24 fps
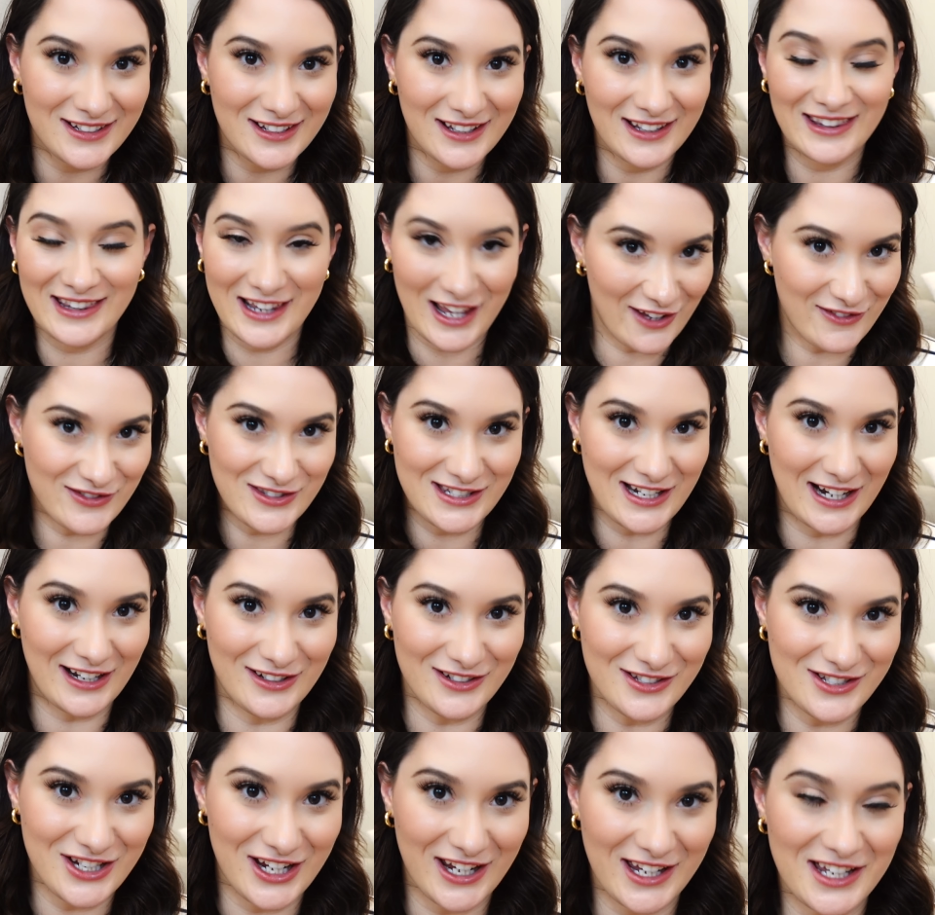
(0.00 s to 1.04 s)

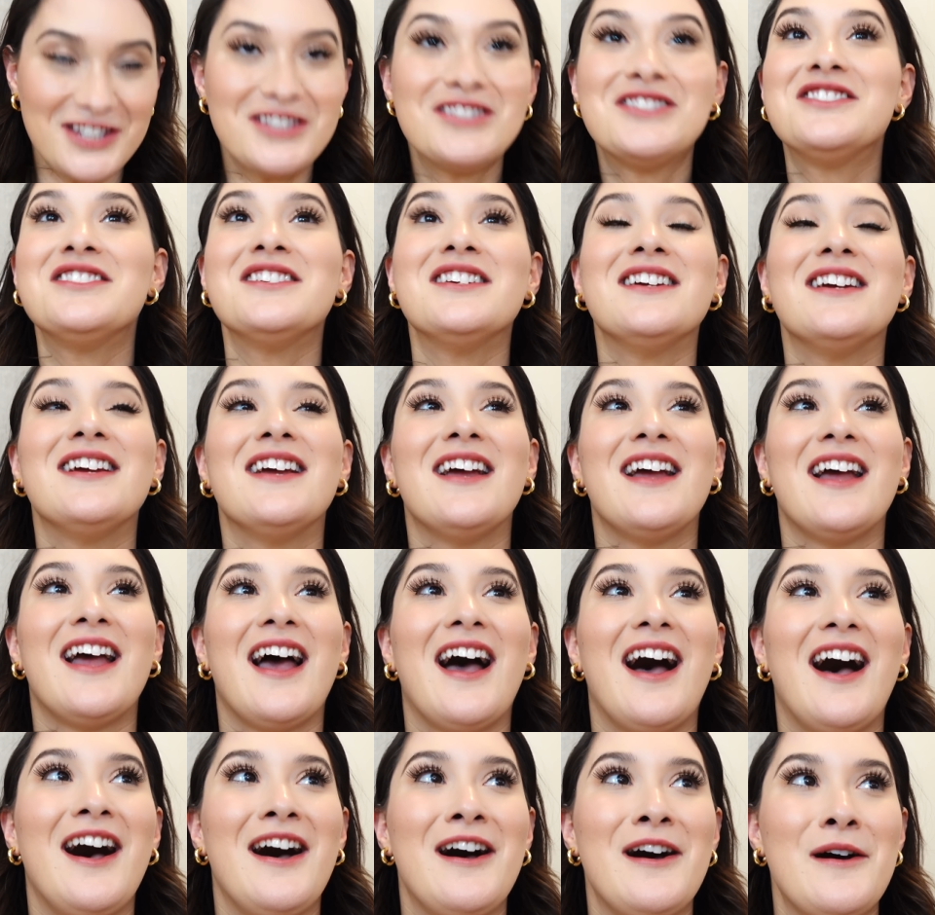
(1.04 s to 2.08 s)
lifestyle change.
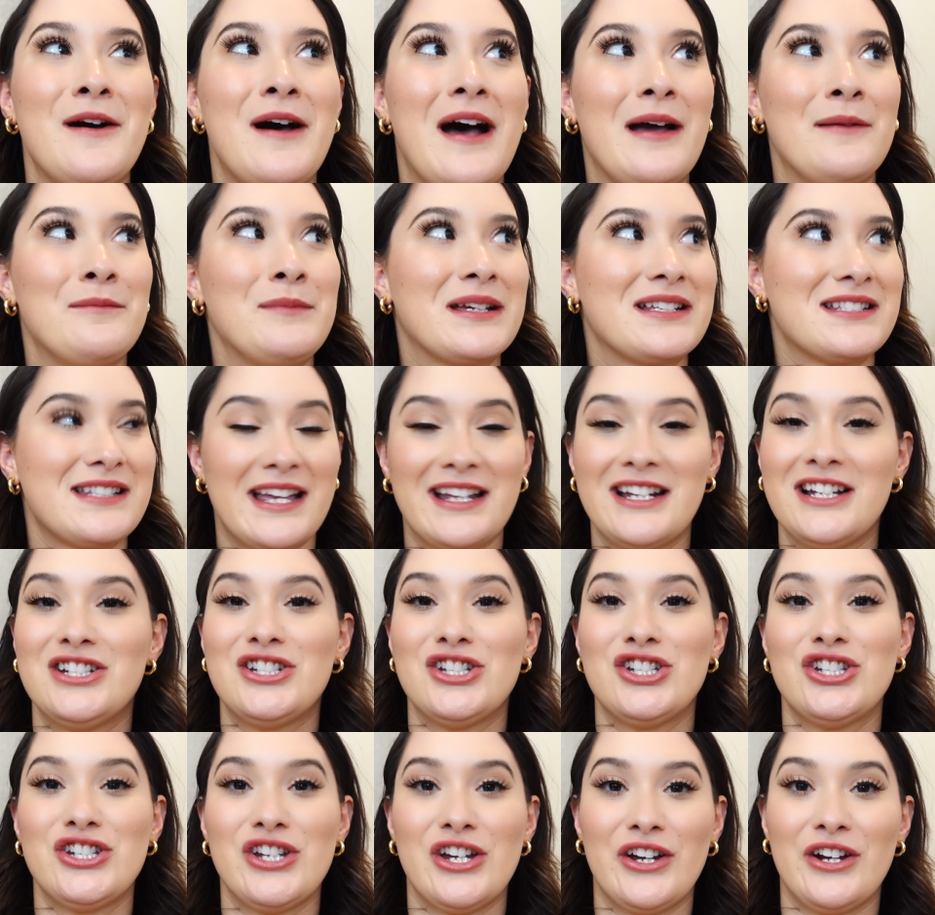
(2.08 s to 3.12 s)
I'm excited
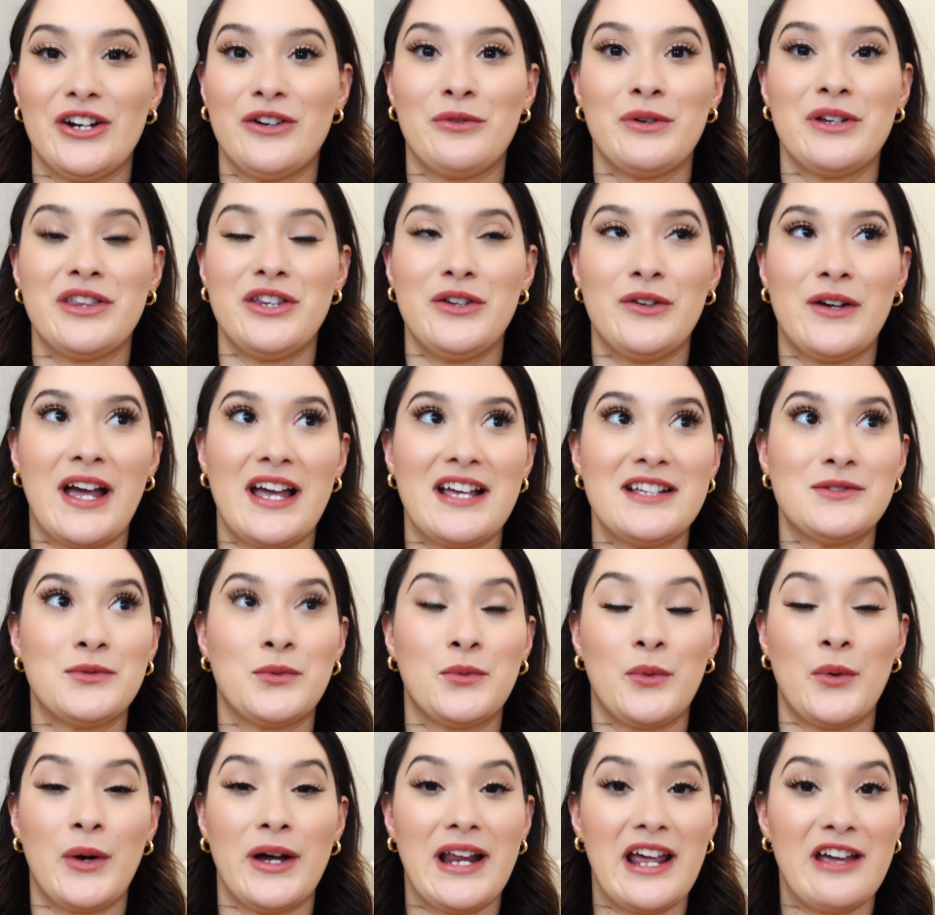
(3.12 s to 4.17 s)
to share with you guys
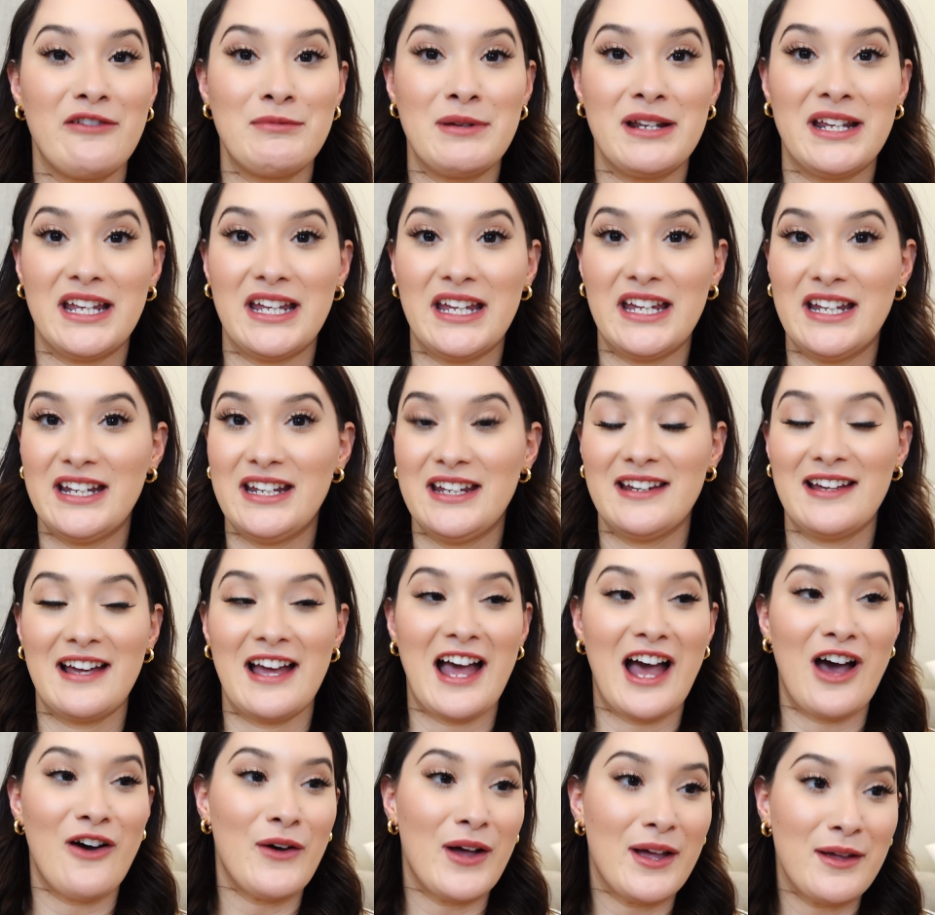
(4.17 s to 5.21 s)
what I've been eating,
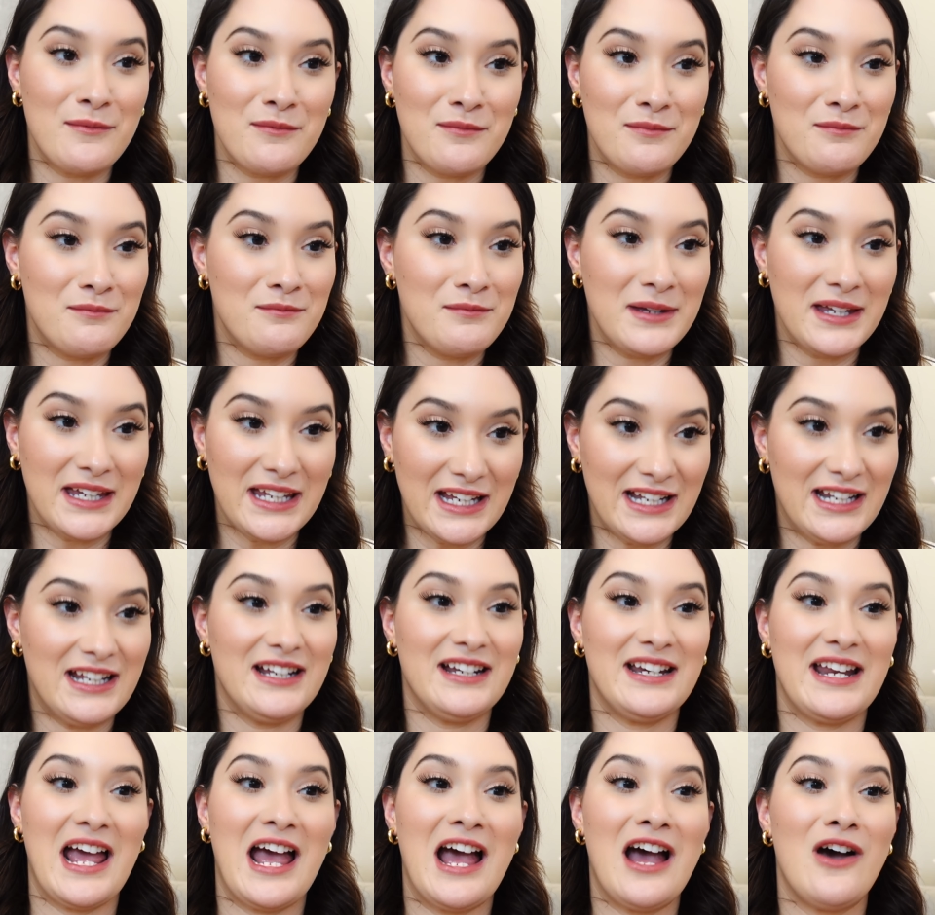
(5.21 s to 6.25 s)
how I'm
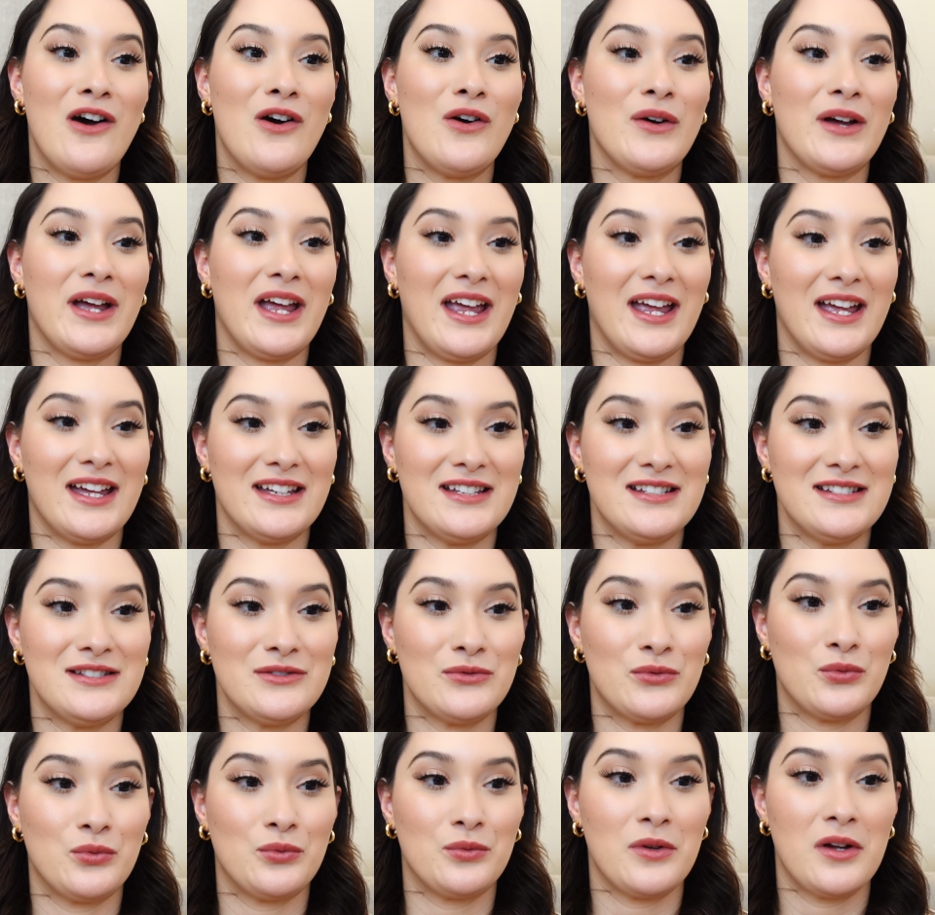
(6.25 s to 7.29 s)
eating now,
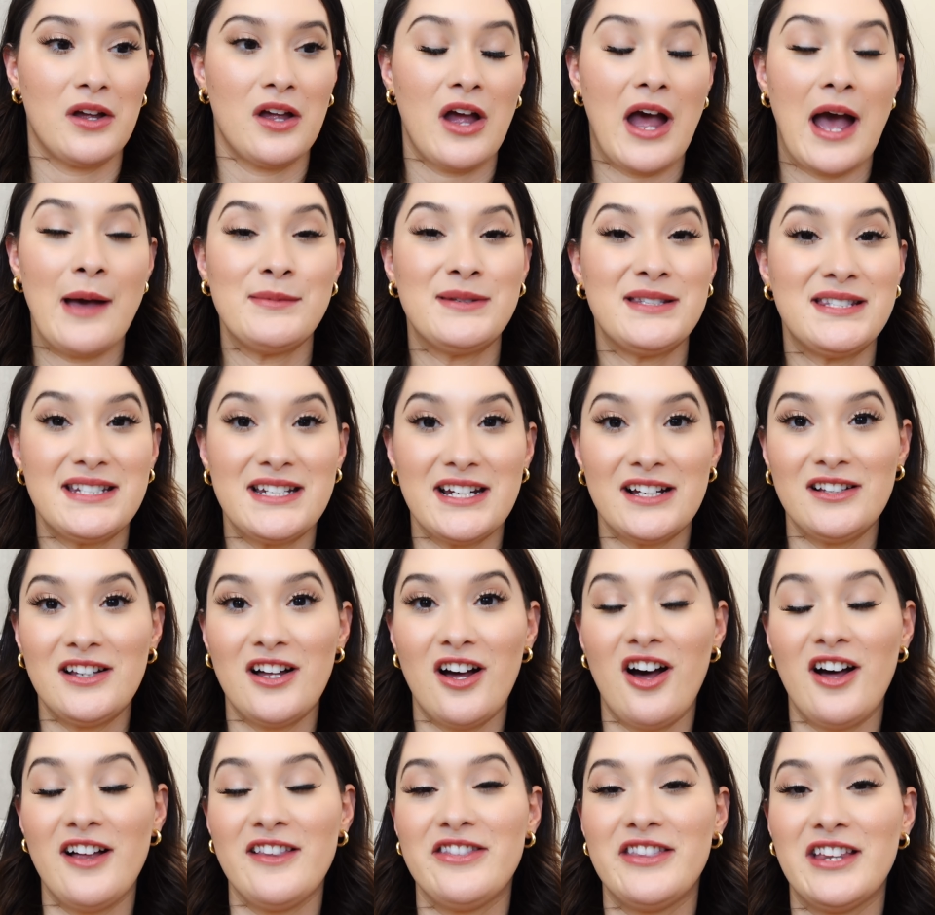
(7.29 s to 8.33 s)
and I'm still
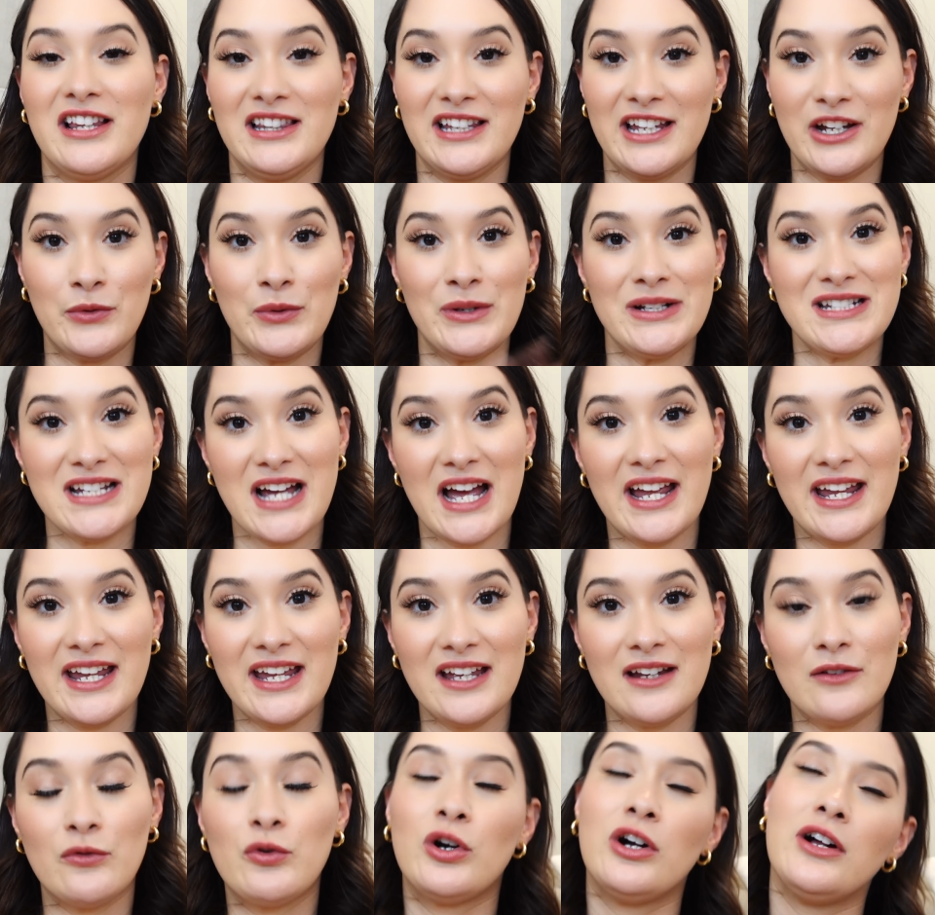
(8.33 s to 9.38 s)
on the liquid
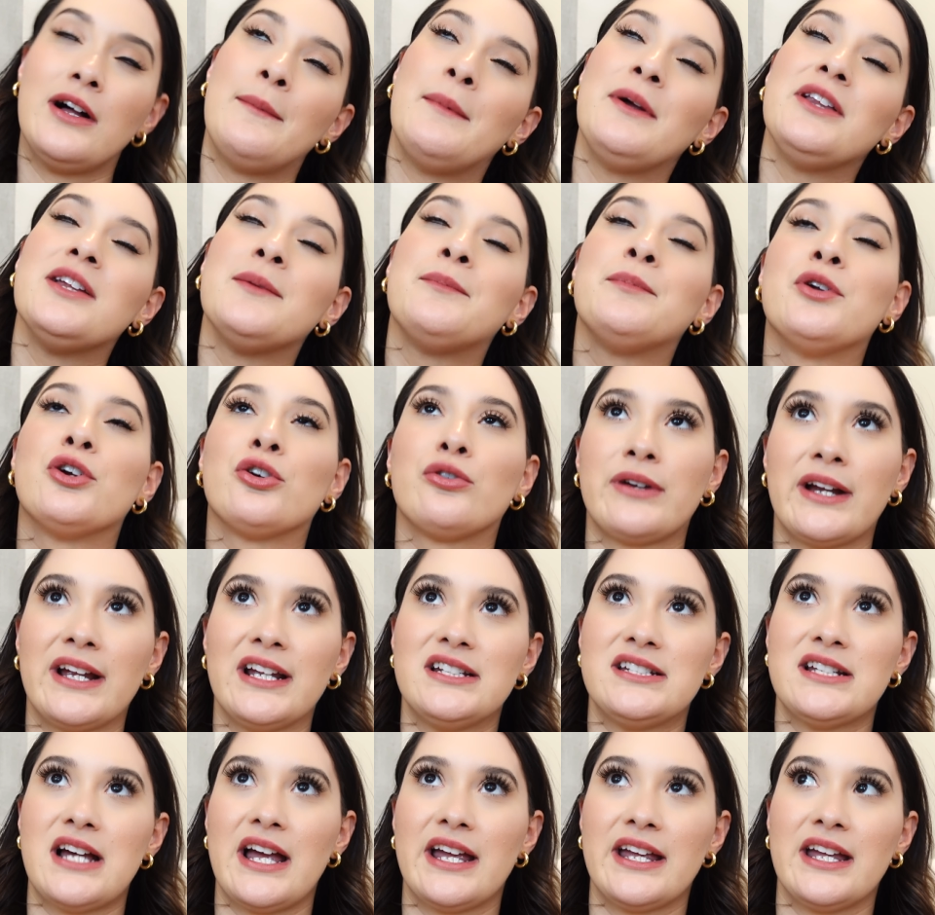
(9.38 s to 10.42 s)
diet. Well, I'm on the
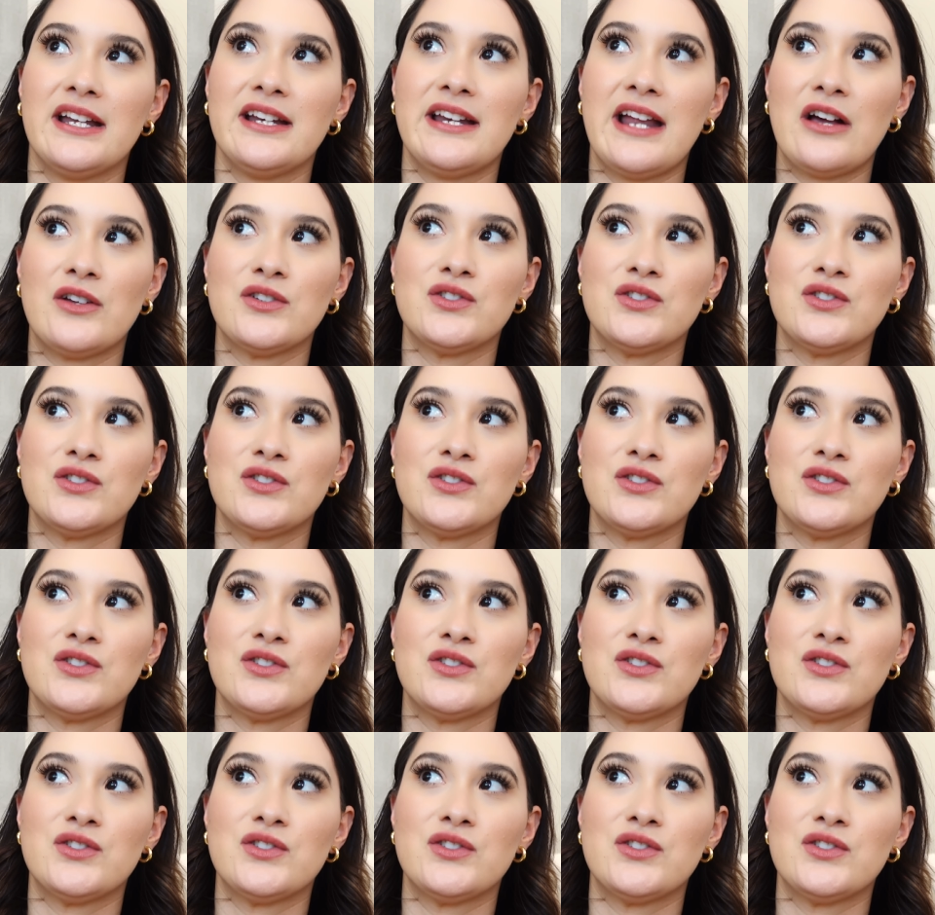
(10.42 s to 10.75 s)
pureed diet now,